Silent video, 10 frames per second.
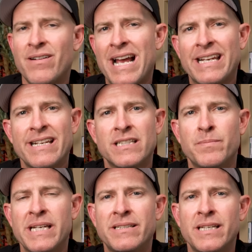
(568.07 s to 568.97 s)
Nike
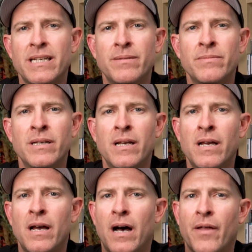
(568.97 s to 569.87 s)
SB team.
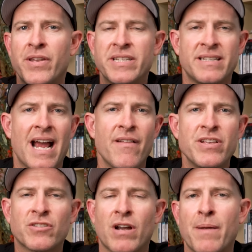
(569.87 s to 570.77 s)
The design of
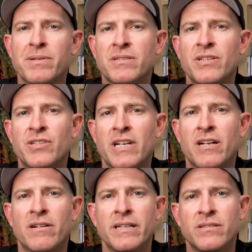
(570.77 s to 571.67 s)
this Krampus this
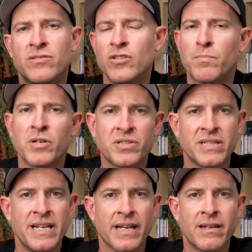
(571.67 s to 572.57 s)
year is super
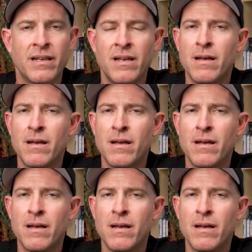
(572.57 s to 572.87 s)
sick.